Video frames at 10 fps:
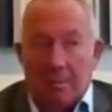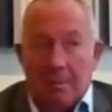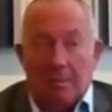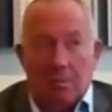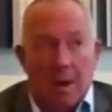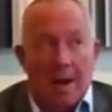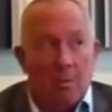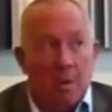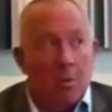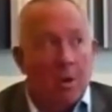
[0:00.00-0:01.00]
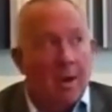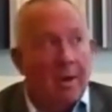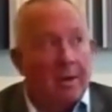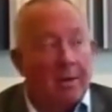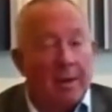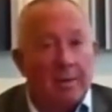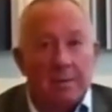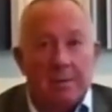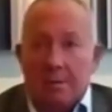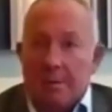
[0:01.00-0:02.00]
the way we work,
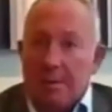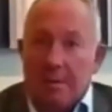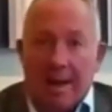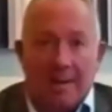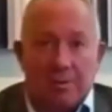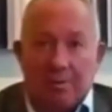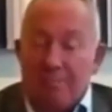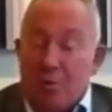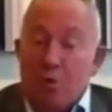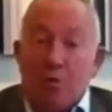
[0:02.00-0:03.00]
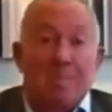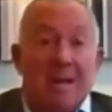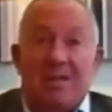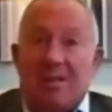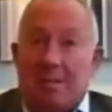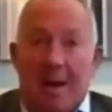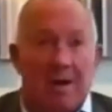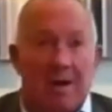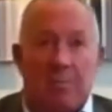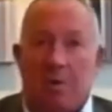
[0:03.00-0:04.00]
and that sort of good meeting
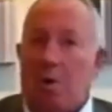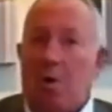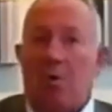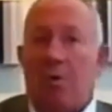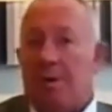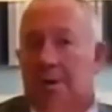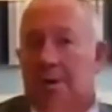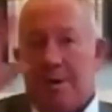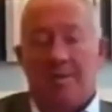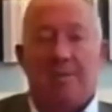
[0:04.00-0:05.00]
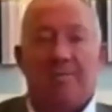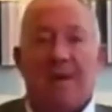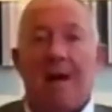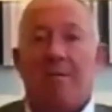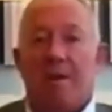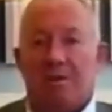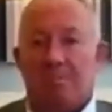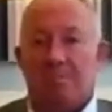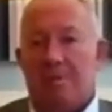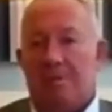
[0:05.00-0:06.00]
management on the
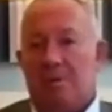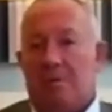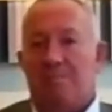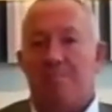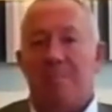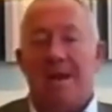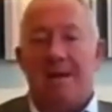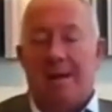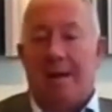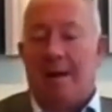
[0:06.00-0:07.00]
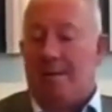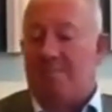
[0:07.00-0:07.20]
various sort of media.